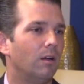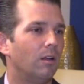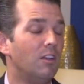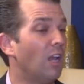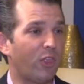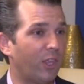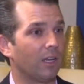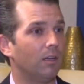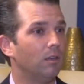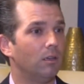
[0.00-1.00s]

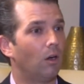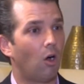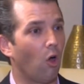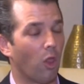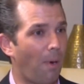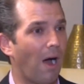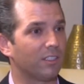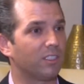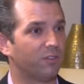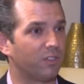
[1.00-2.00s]
nothing on the
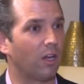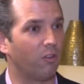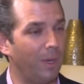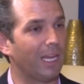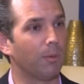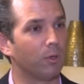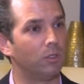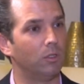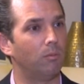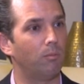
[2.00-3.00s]
positive side of being able
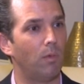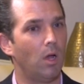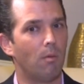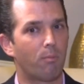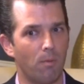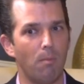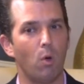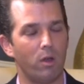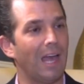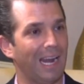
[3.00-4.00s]
to
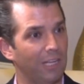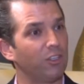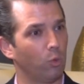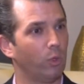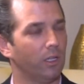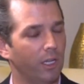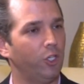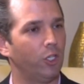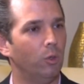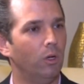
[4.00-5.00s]
promote that as a real
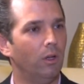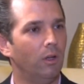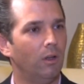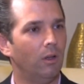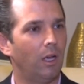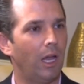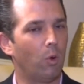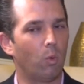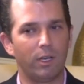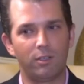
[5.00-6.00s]
issue. And
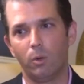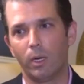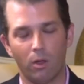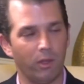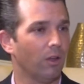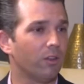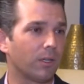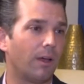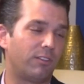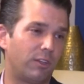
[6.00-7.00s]
what it's doing on the other
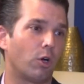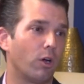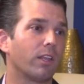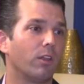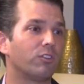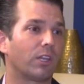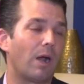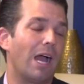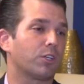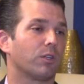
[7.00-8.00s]
side is it's hurting those that are
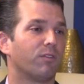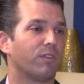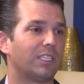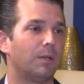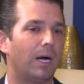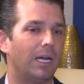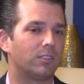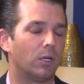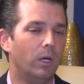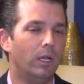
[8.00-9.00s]
actually afflicted by it. So